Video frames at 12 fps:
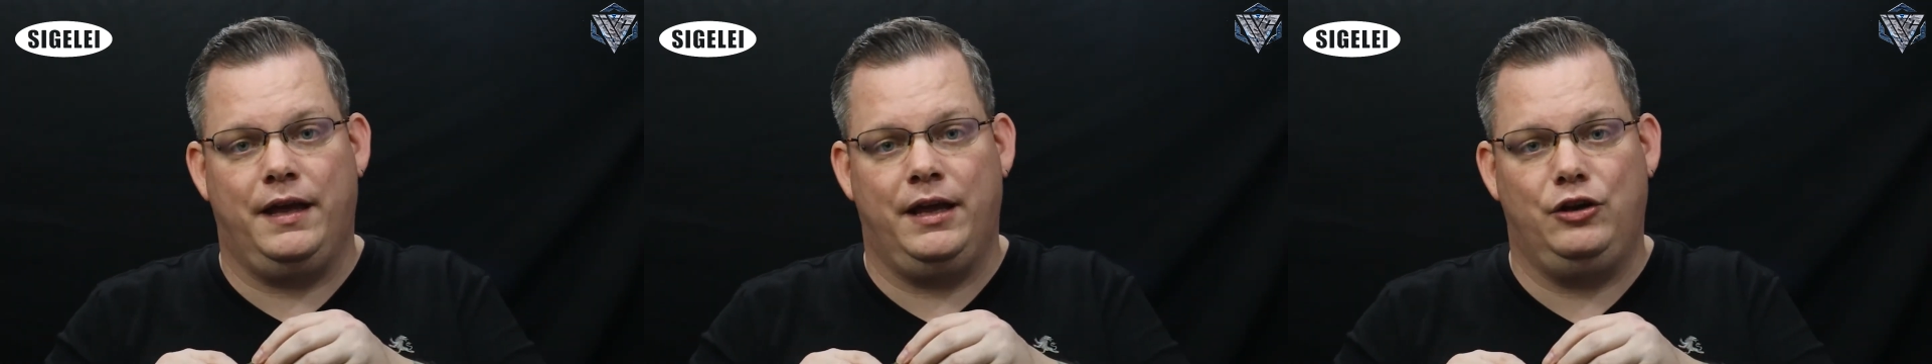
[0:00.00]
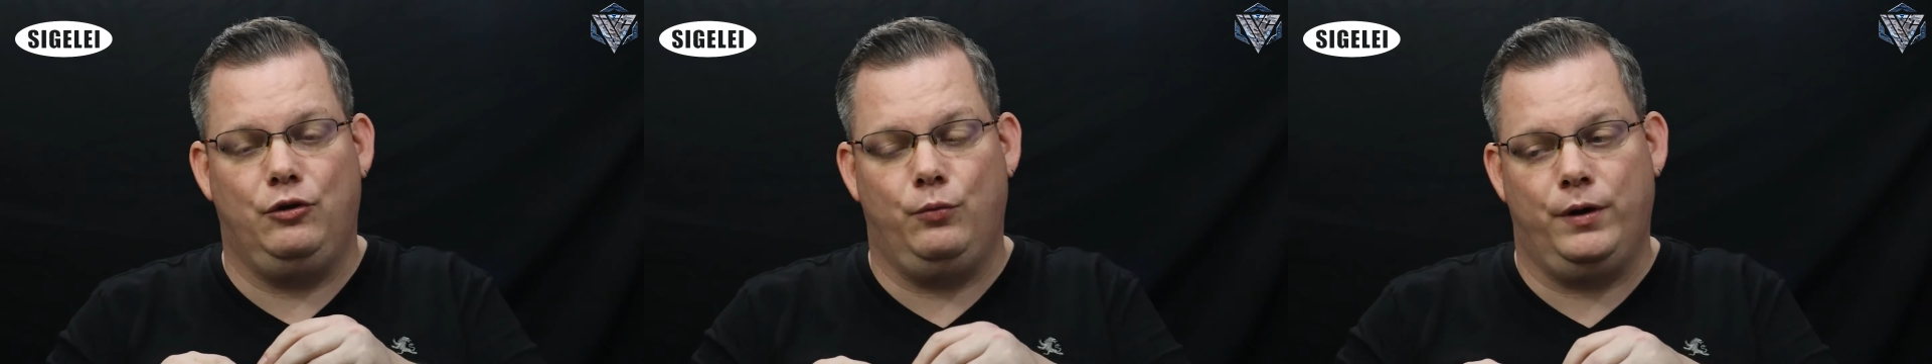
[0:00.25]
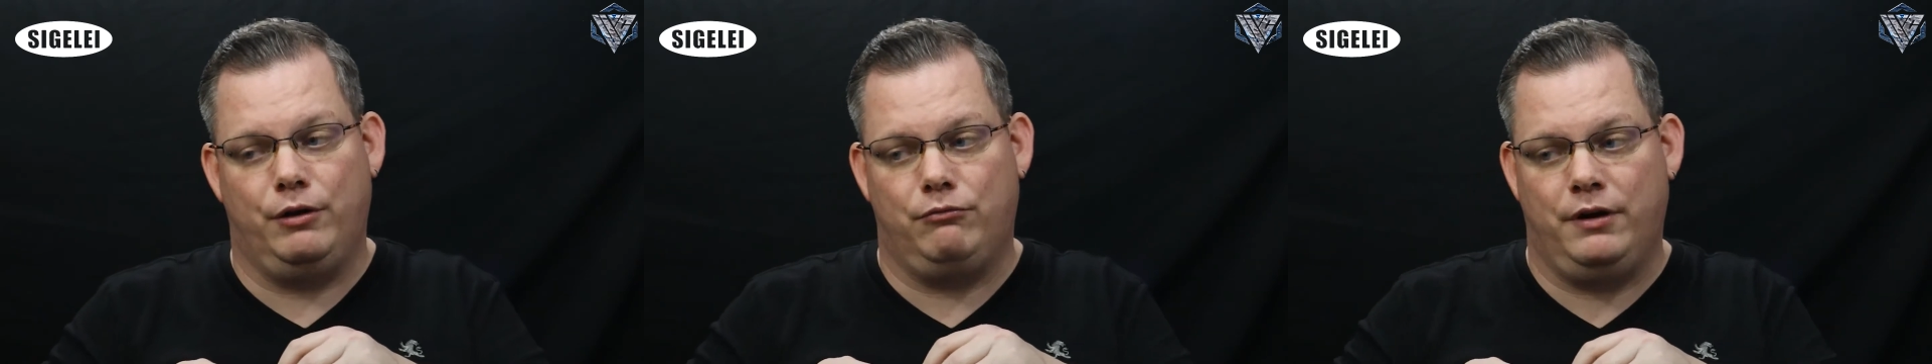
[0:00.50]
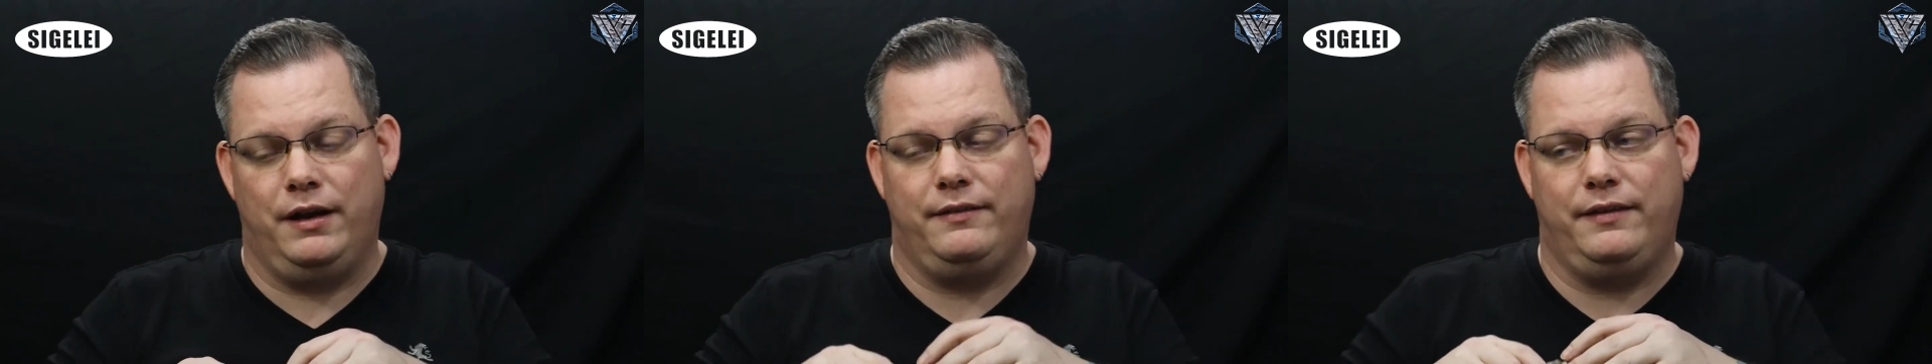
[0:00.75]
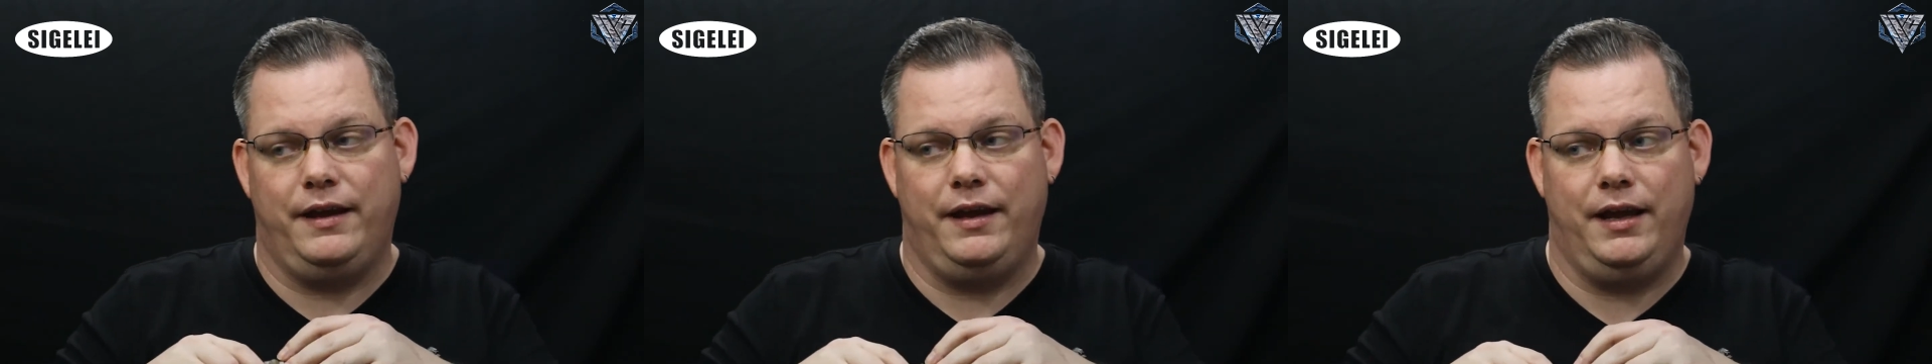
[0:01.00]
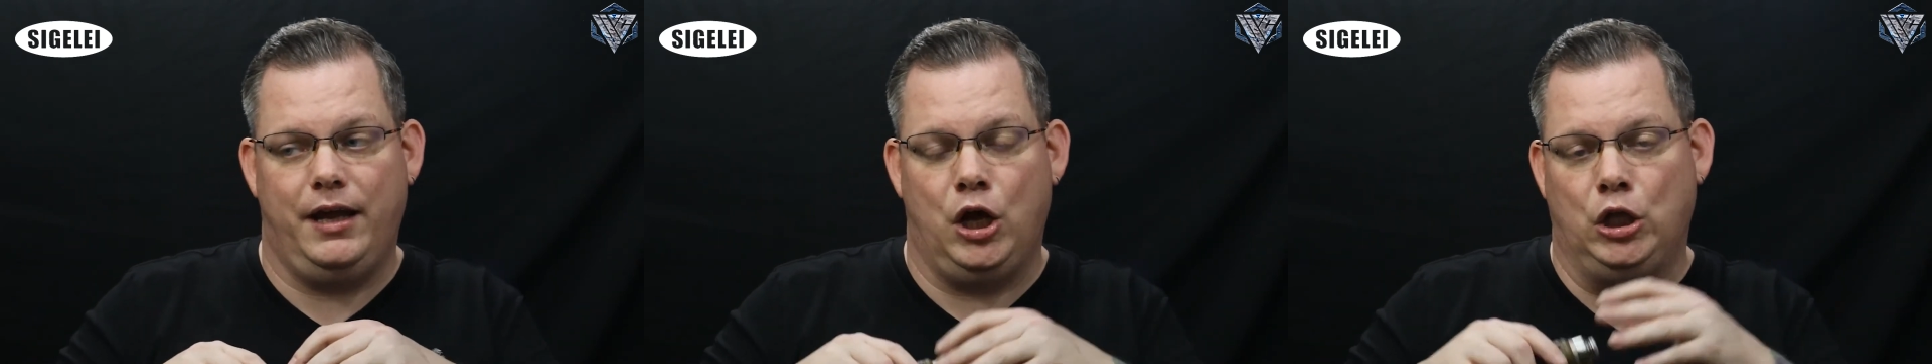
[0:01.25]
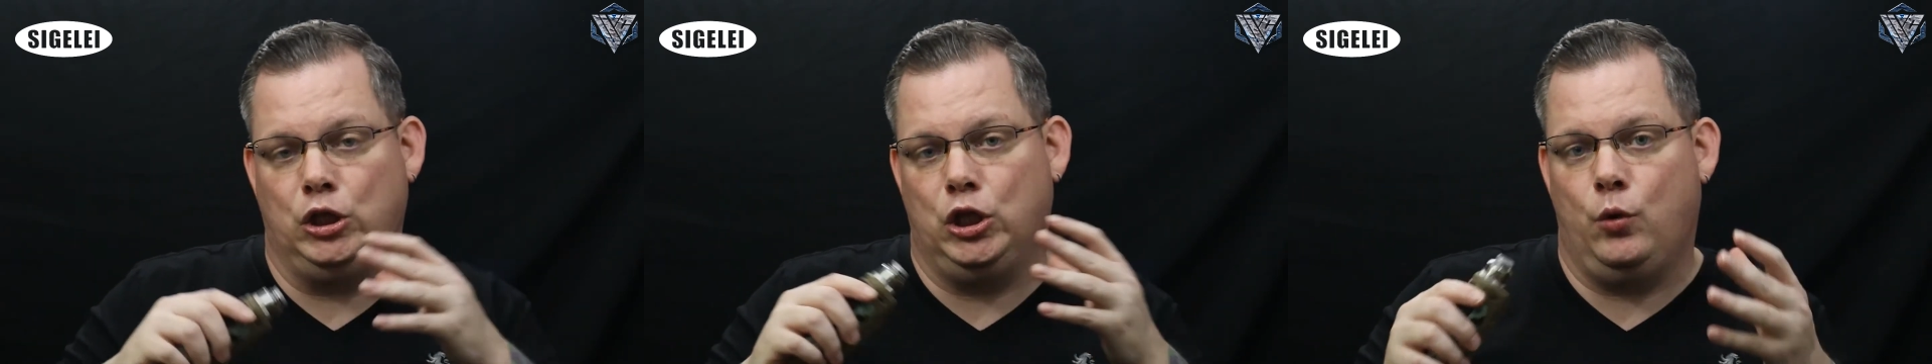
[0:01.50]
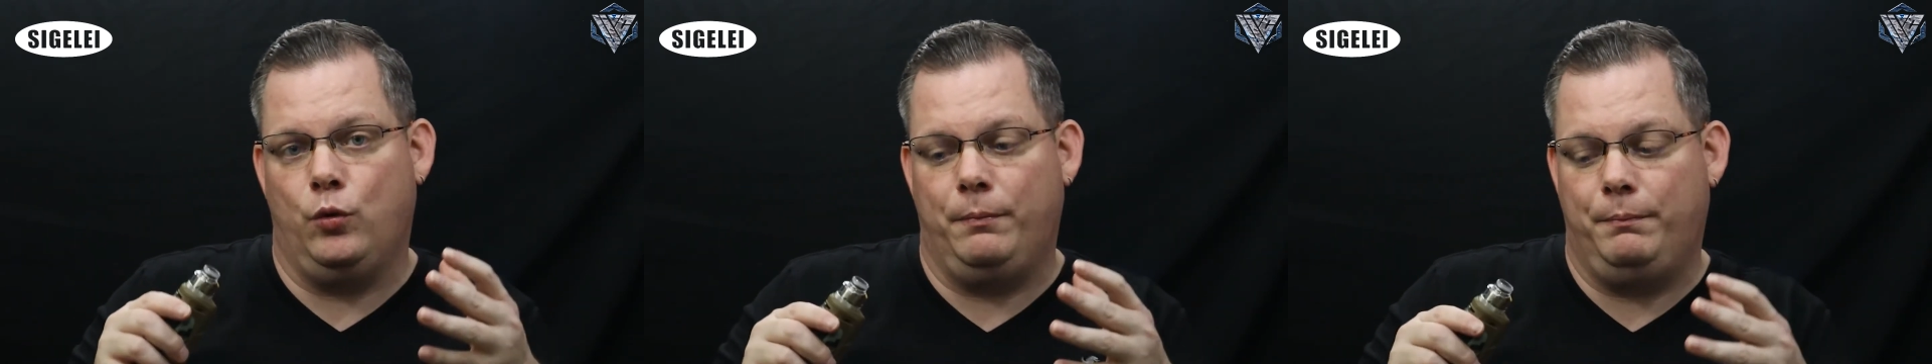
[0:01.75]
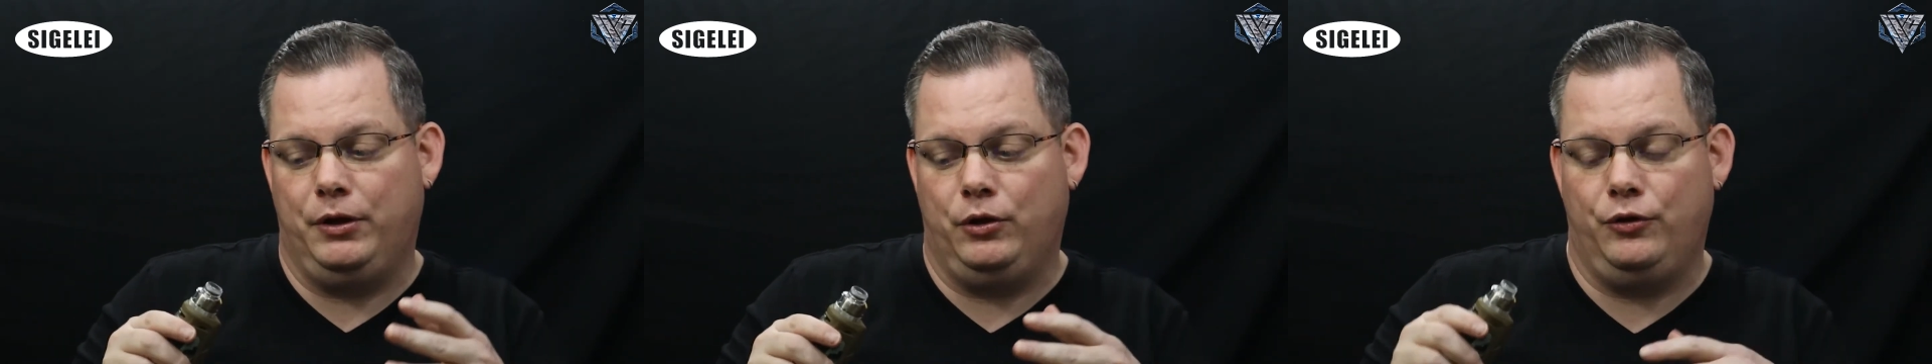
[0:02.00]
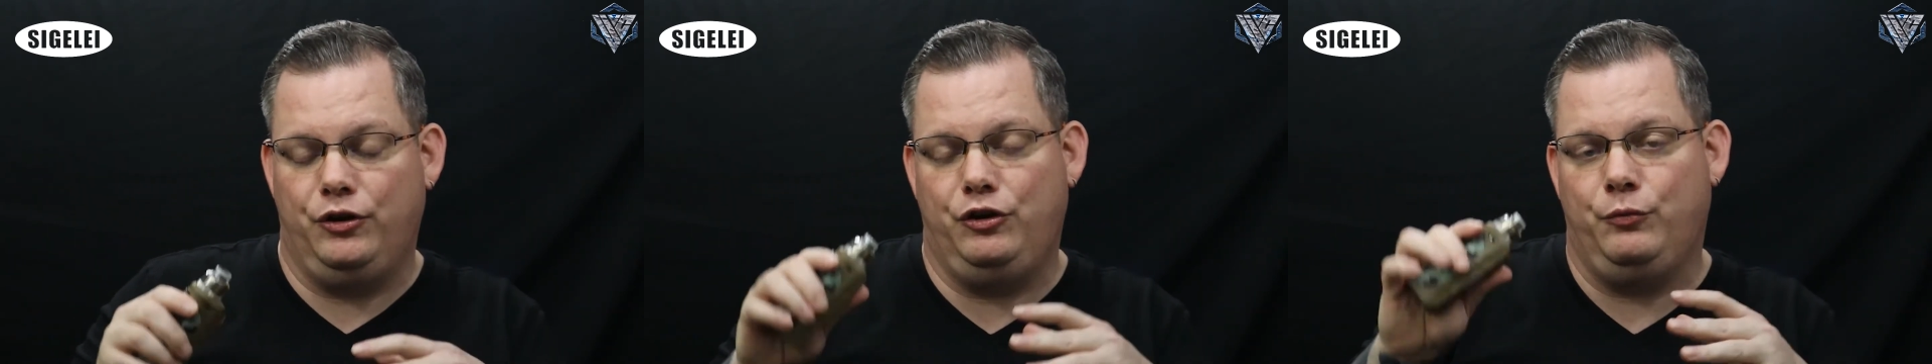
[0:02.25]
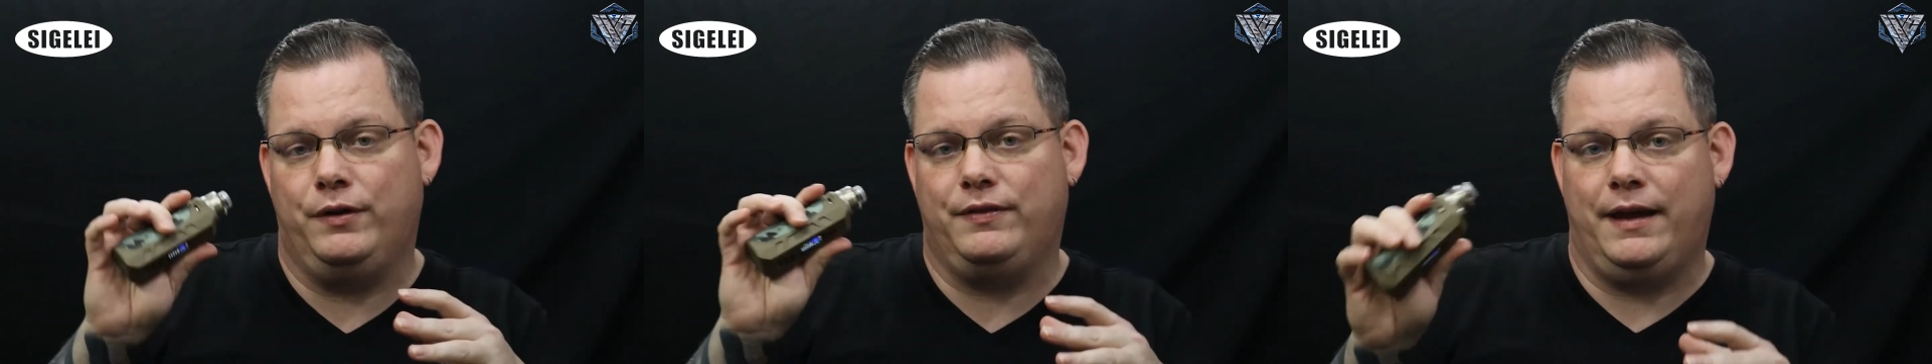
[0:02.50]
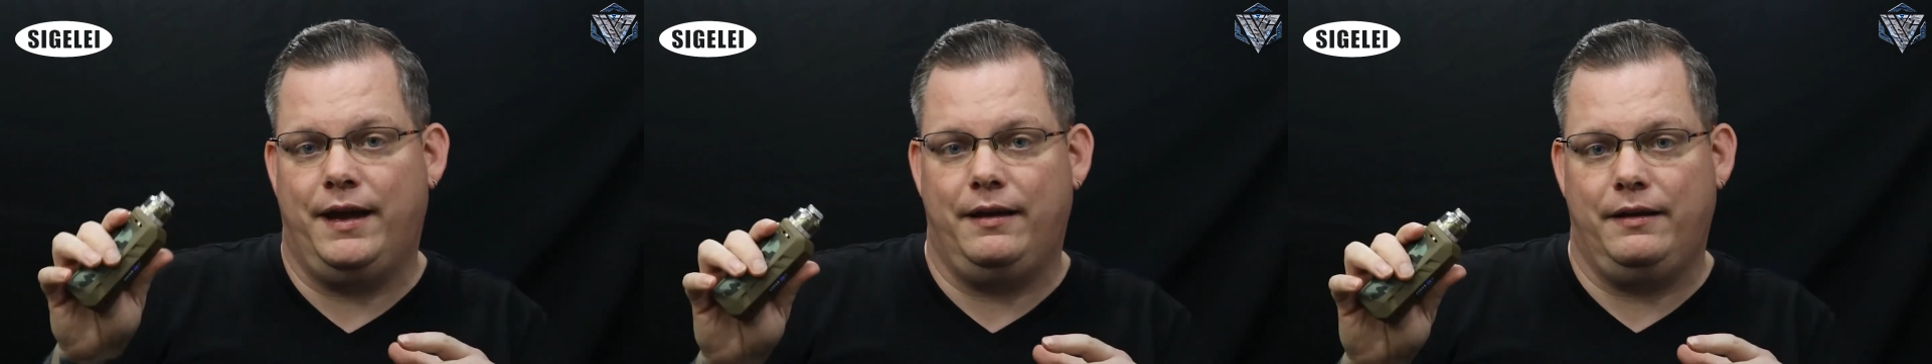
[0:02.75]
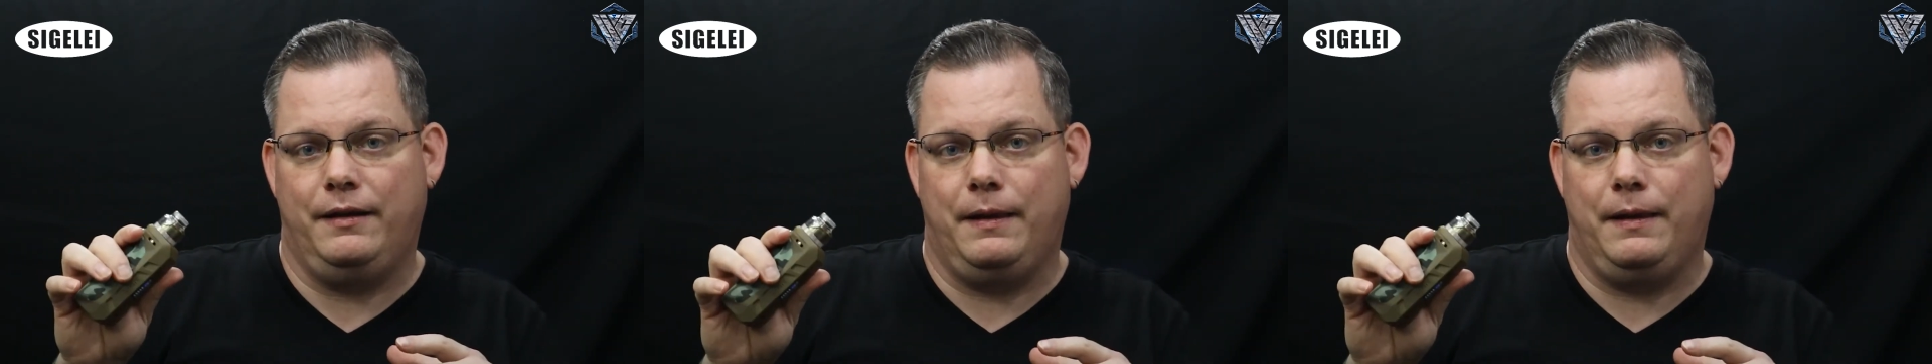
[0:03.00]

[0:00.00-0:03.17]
and you want to run, say, a lower build, and you want that,